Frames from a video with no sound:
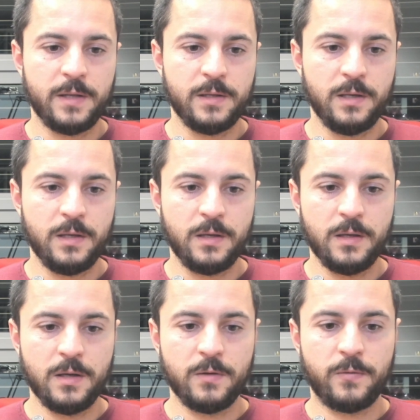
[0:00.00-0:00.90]

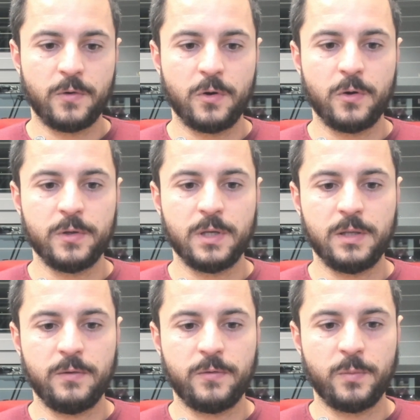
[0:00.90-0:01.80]
Finally, for
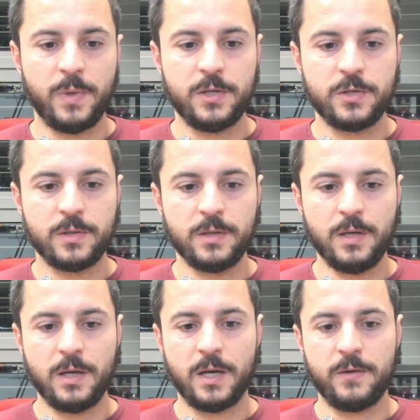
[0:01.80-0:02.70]
contact
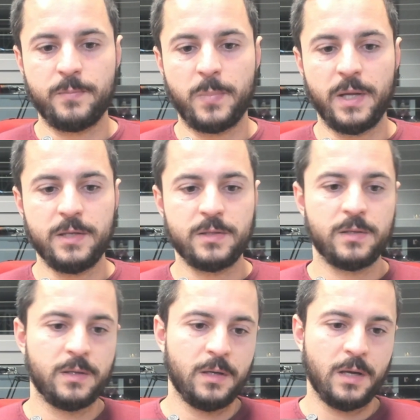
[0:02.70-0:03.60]
information, I've
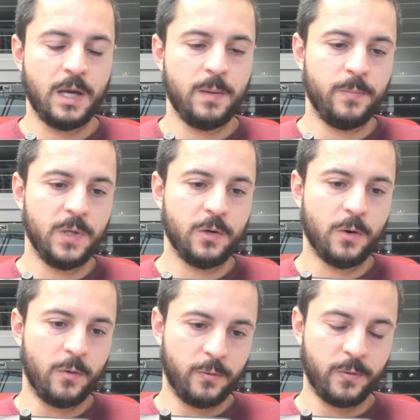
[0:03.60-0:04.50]
placed
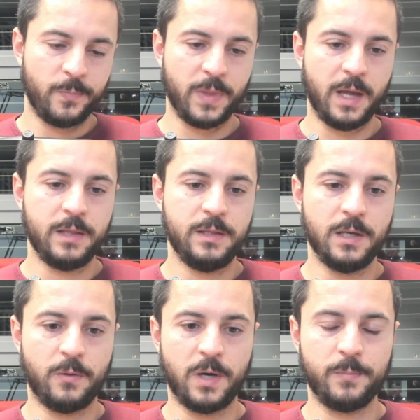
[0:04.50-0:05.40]

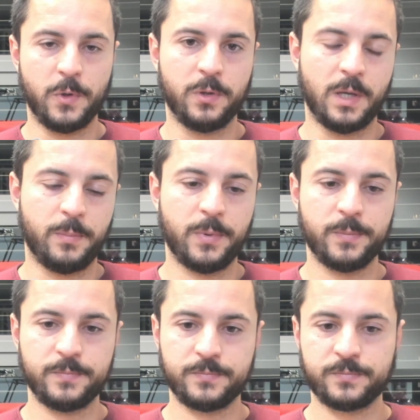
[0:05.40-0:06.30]
mnikolov@thealarm.app.
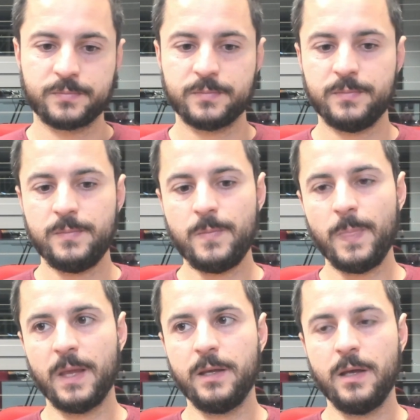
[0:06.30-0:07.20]

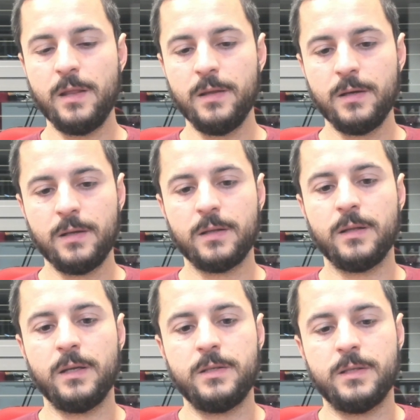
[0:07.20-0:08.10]
Again,
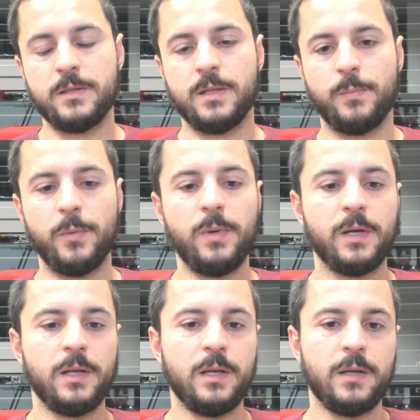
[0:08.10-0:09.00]
this is the
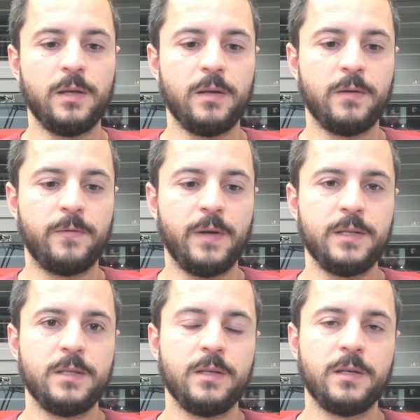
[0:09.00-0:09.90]
publicly
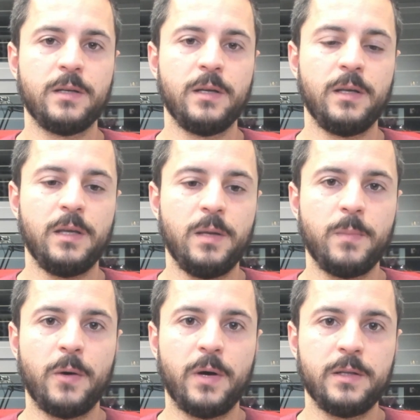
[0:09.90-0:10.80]
facing
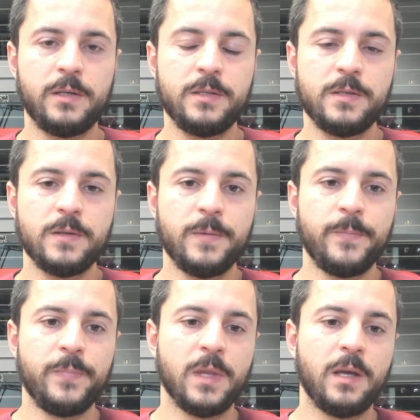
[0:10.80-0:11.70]
email address.
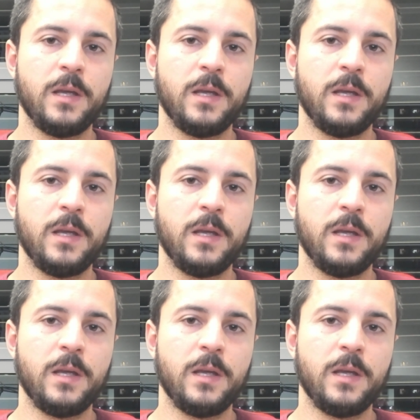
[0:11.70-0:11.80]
